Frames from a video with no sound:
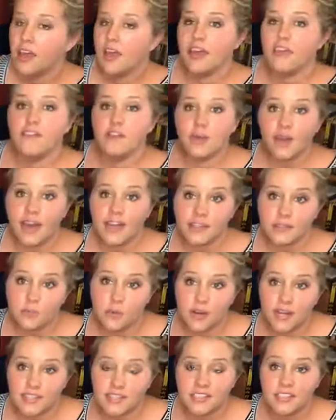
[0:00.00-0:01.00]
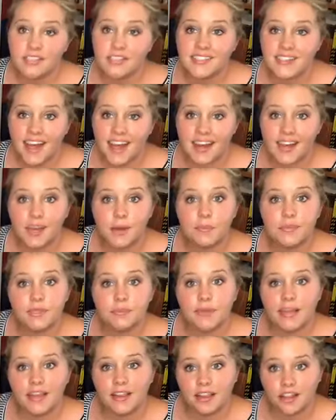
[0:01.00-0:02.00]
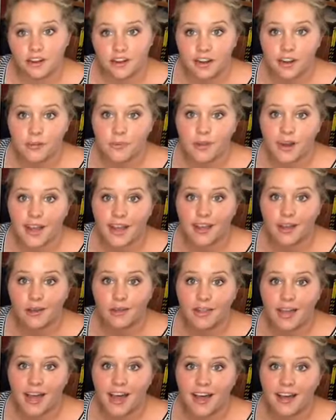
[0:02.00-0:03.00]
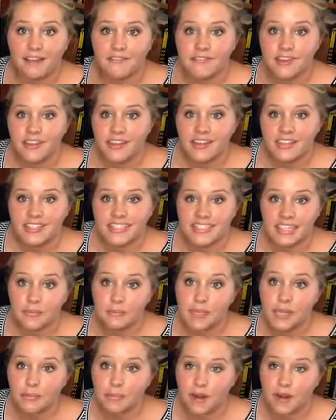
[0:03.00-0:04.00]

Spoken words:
If you guys want to sign up to be alerted when I go live, send me a